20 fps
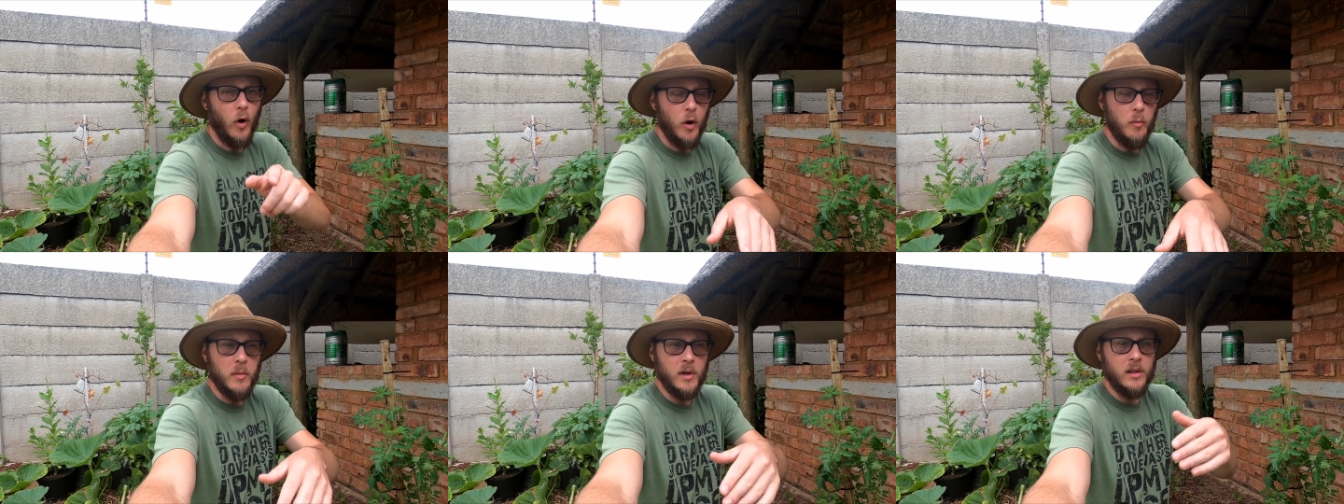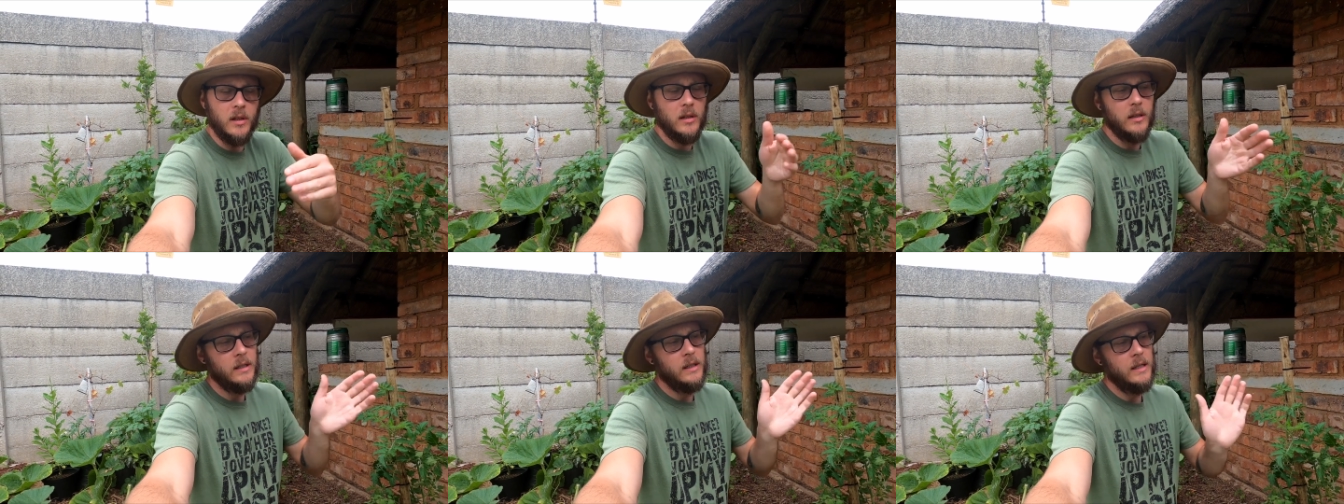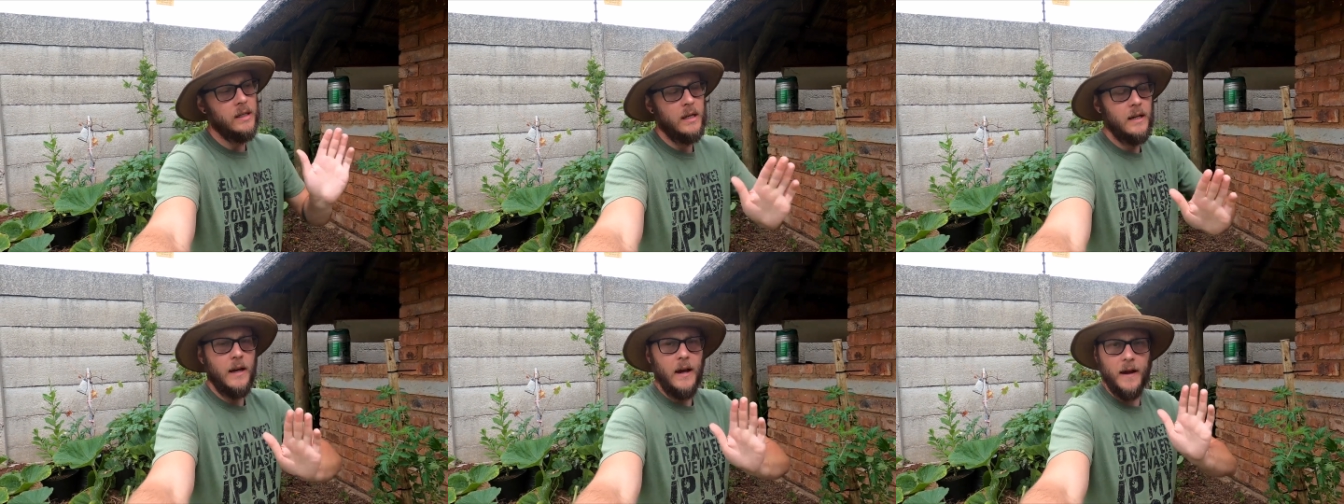romas,
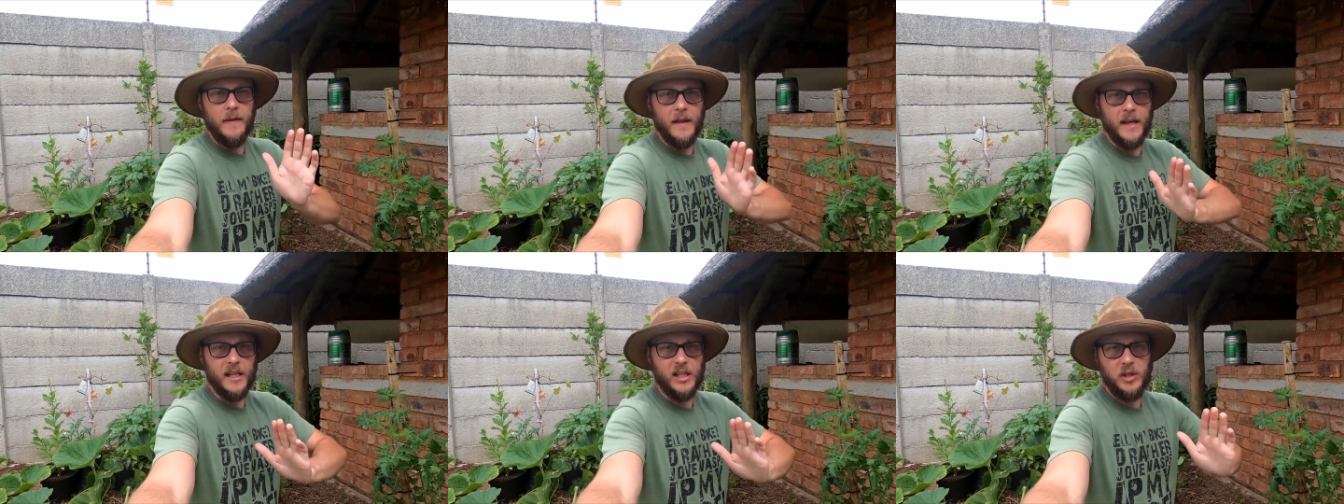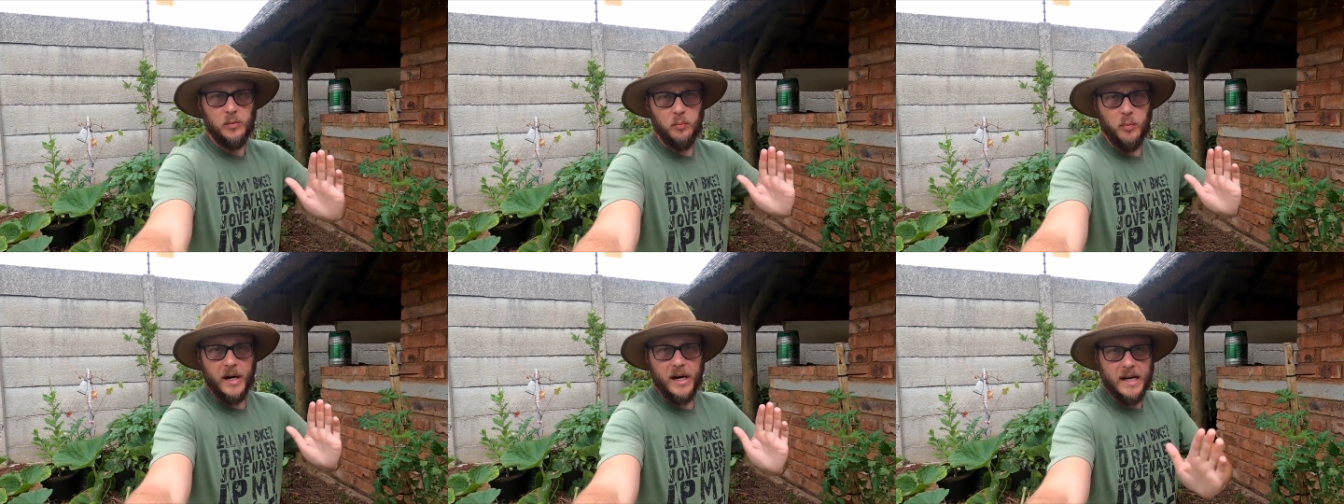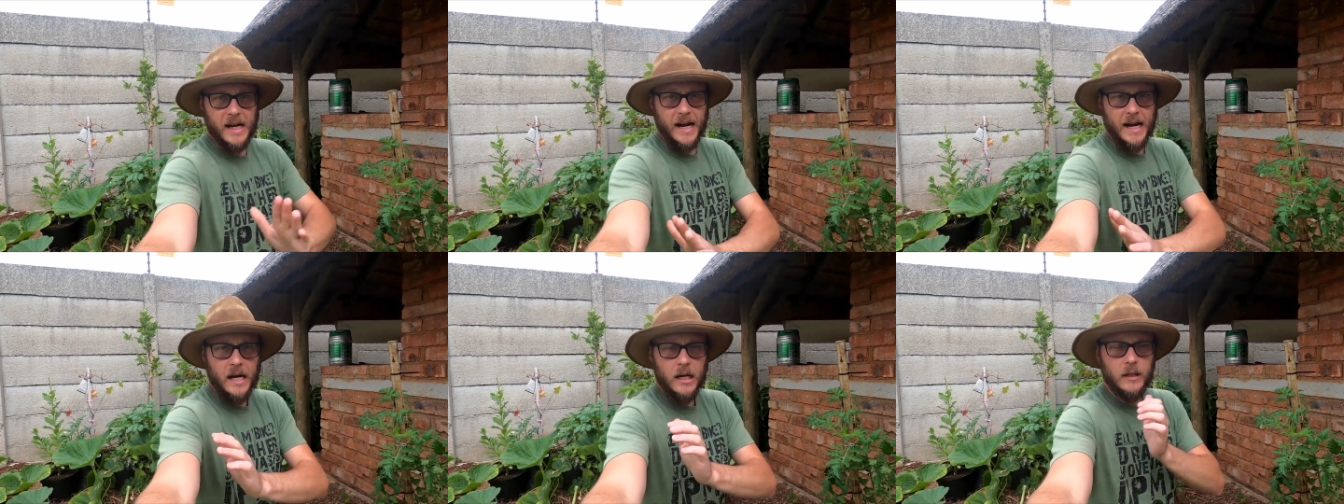and they
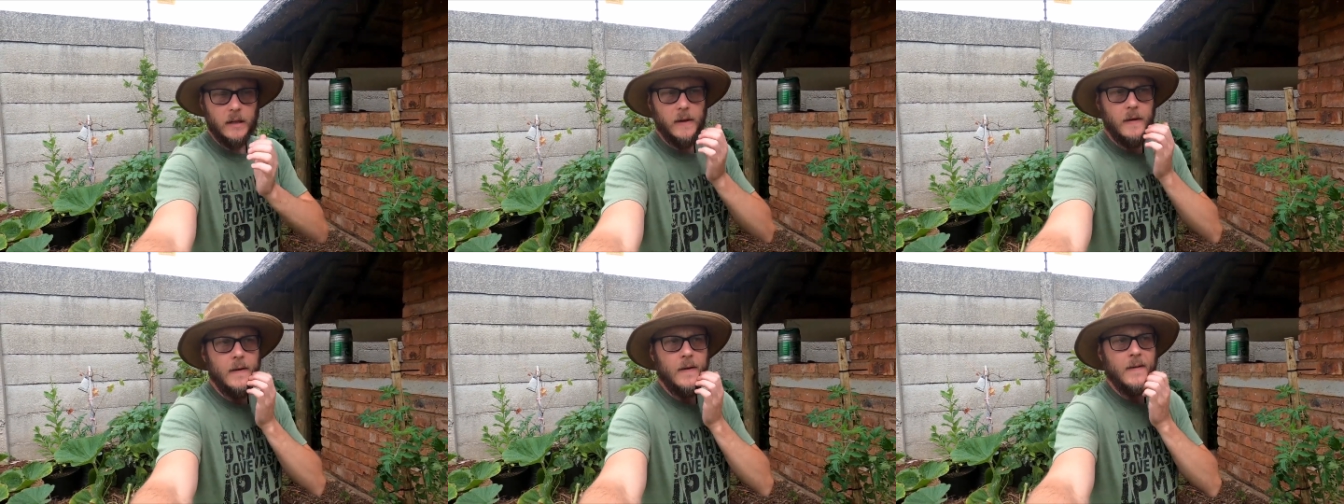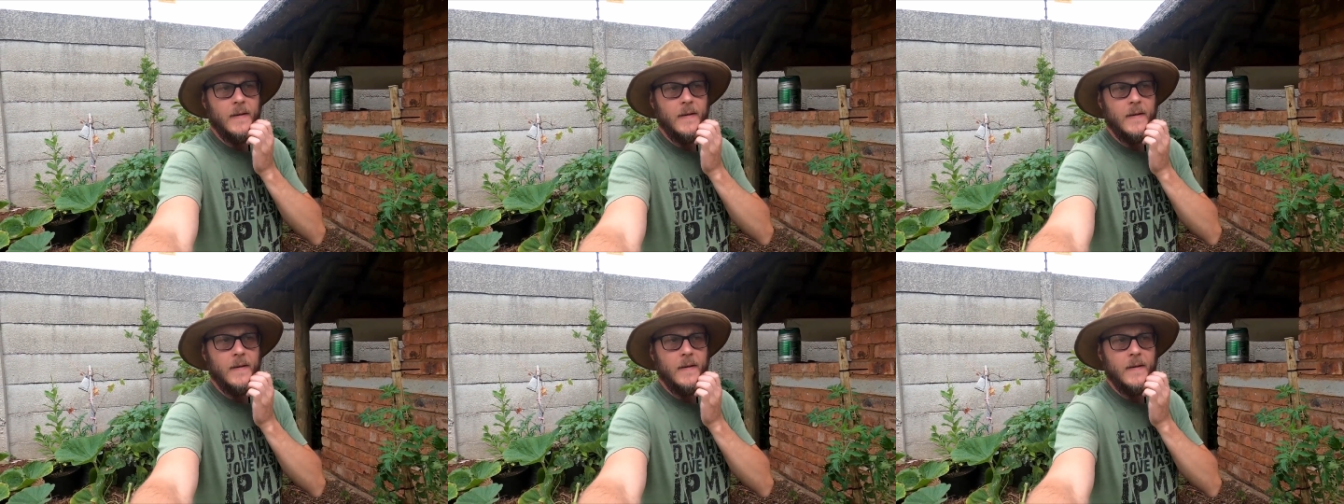spread out.